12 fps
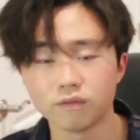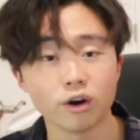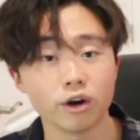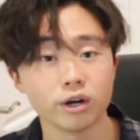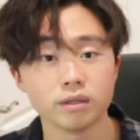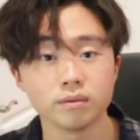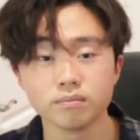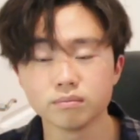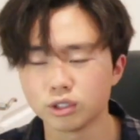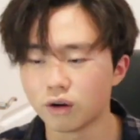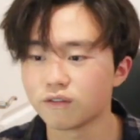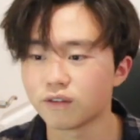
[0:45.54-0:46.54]
a very,
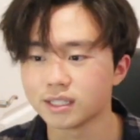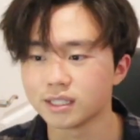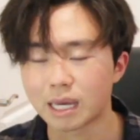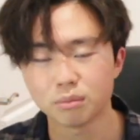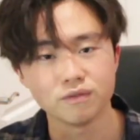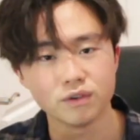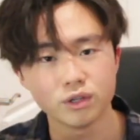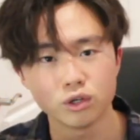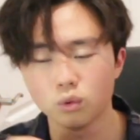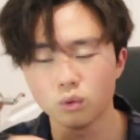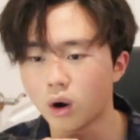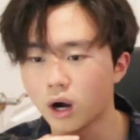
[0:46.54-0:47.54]
you know, fun type of
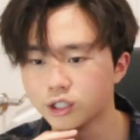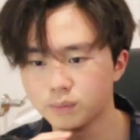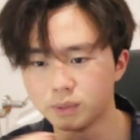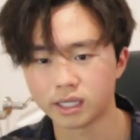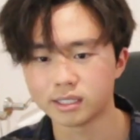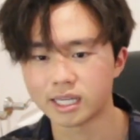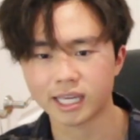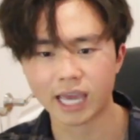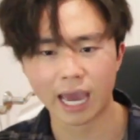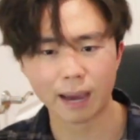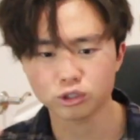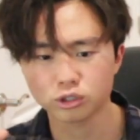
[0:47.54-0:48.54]
video to watch because it
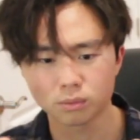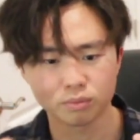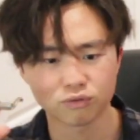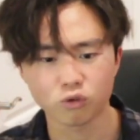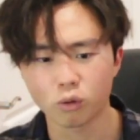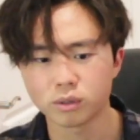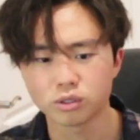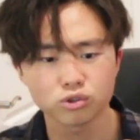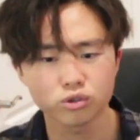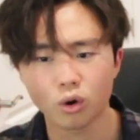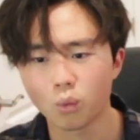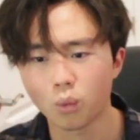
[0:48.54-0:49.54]
captures the performance
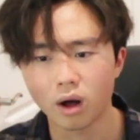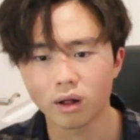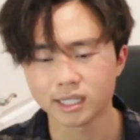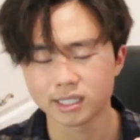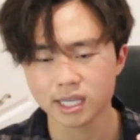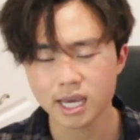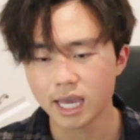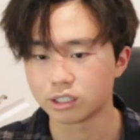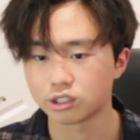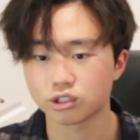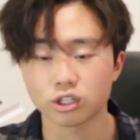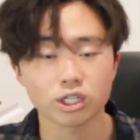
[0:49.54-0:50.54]
so well.
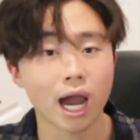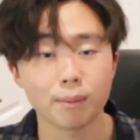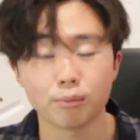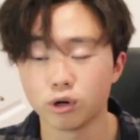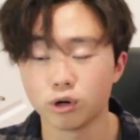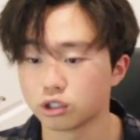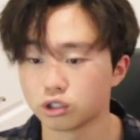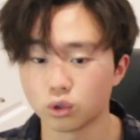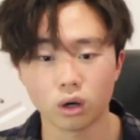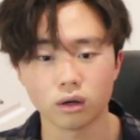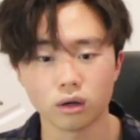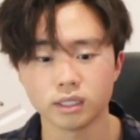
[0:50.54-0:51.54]
It's such high production
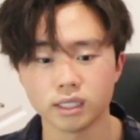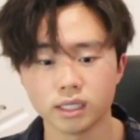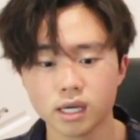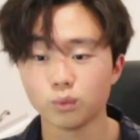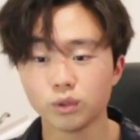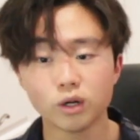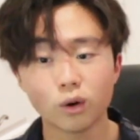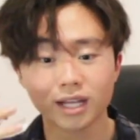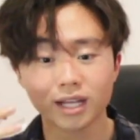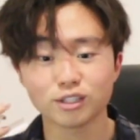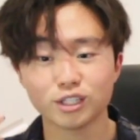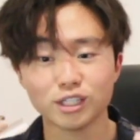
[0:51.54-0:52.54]
quality. We don't
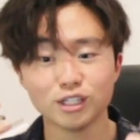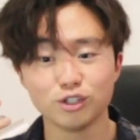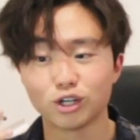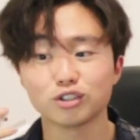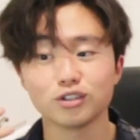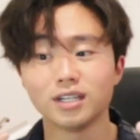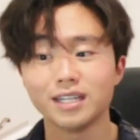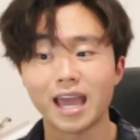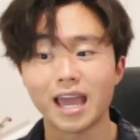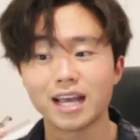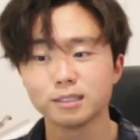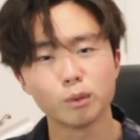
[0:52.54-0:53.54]
get to see just the
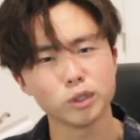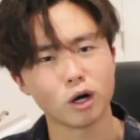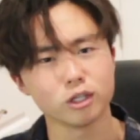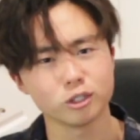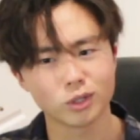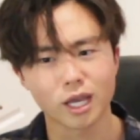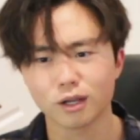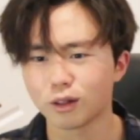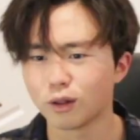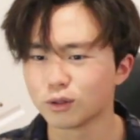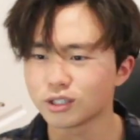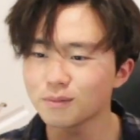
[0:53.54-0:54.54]
dance, but we also get
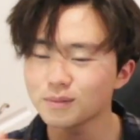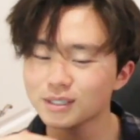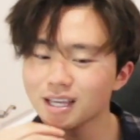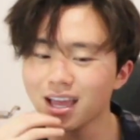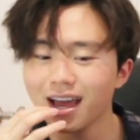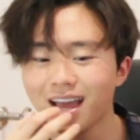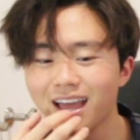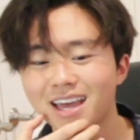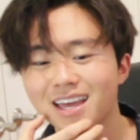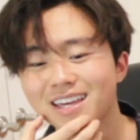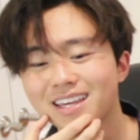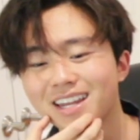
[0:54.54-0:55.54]
close-ups.
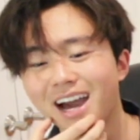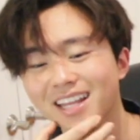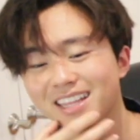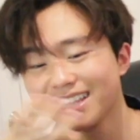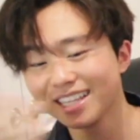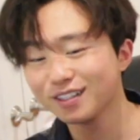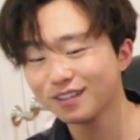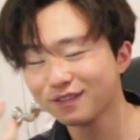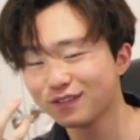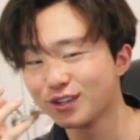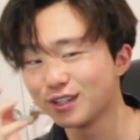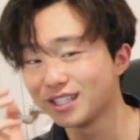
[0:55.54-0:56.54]
And I think
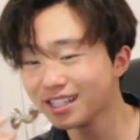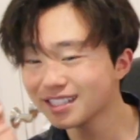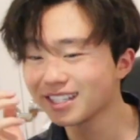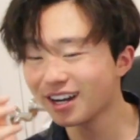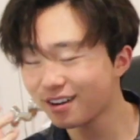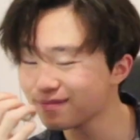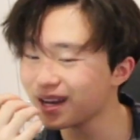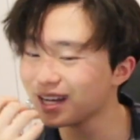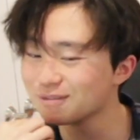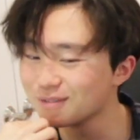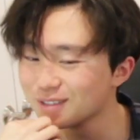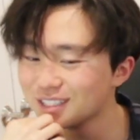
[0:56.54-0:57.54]
for this
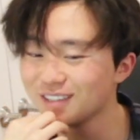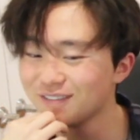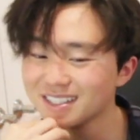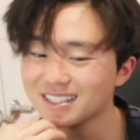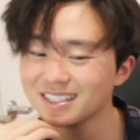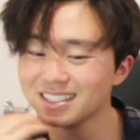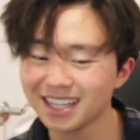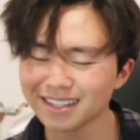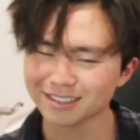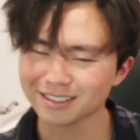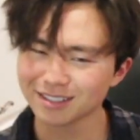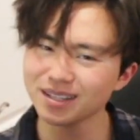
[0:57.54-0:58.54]
comeback specifically,
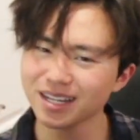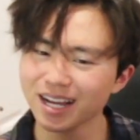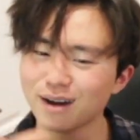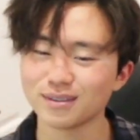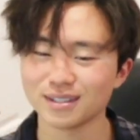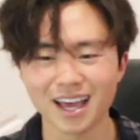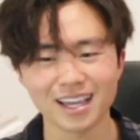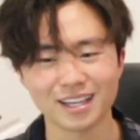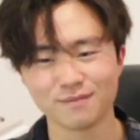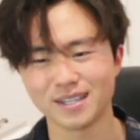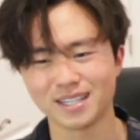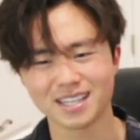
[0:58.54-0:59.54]
that's something I would
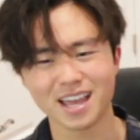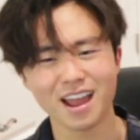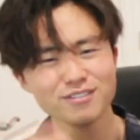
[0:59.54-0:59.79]
like because